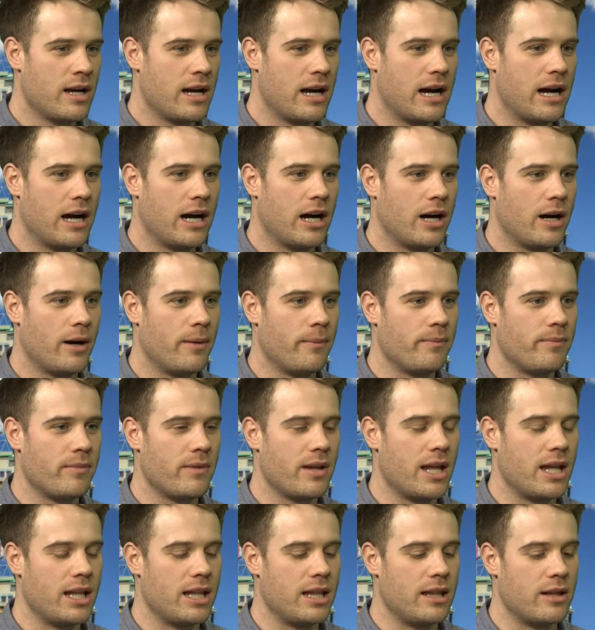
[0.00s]

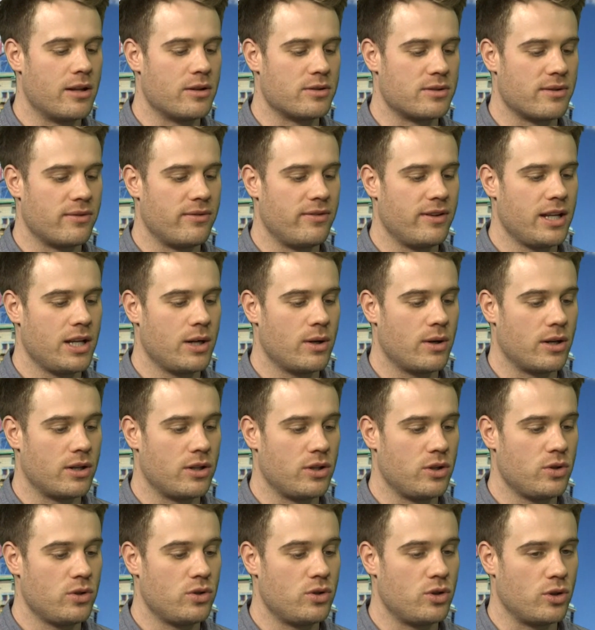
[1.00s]
And there's a video on
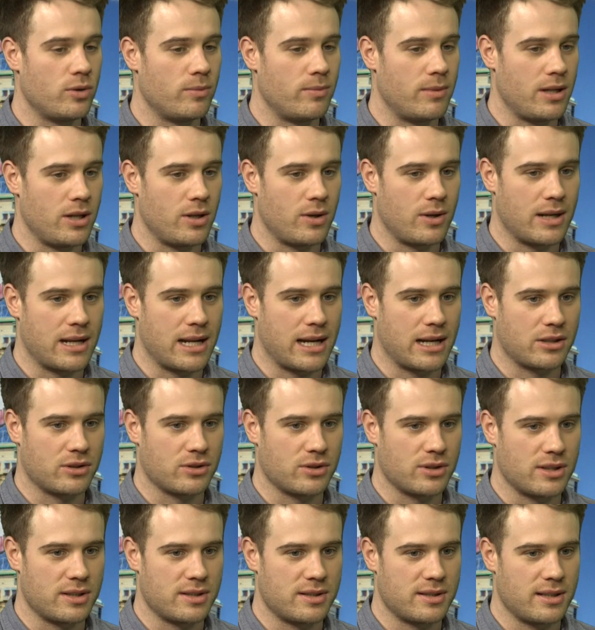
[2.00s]
YouTube that you can
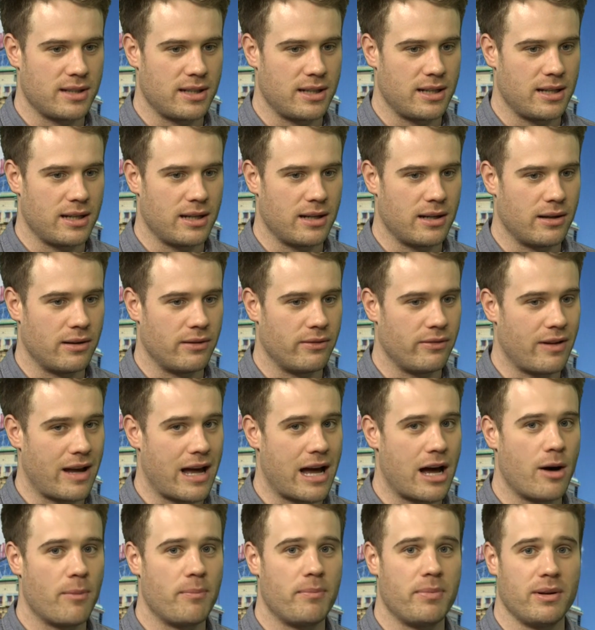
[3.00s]
actually see of
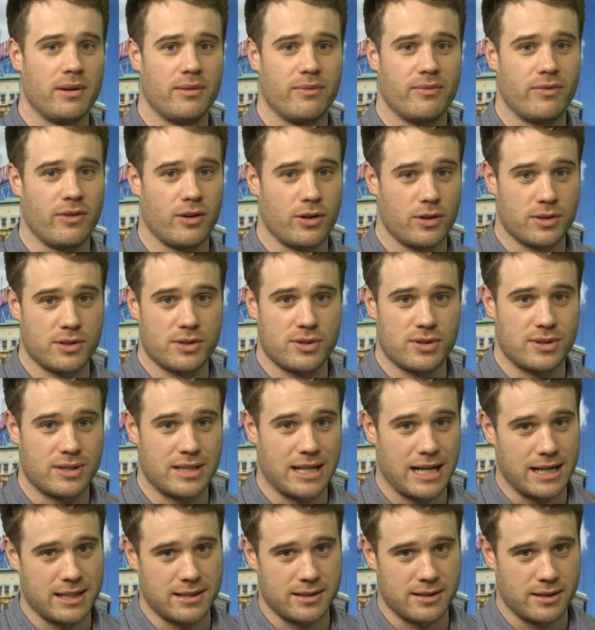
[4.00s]
Halpin versus
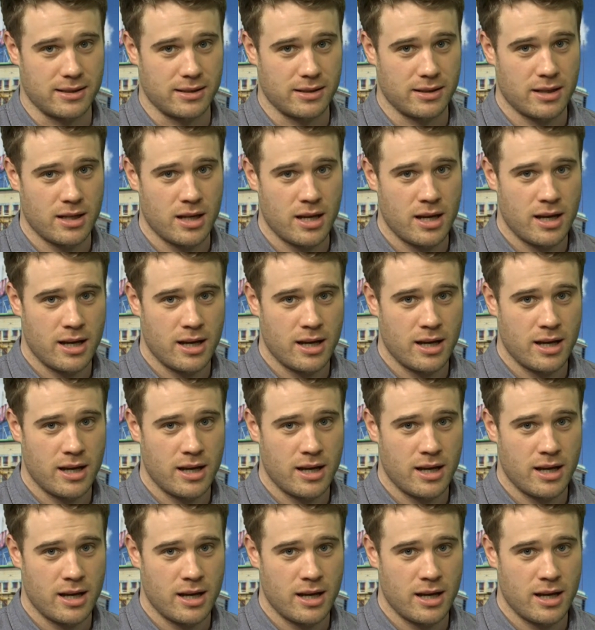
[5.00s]
Tyson.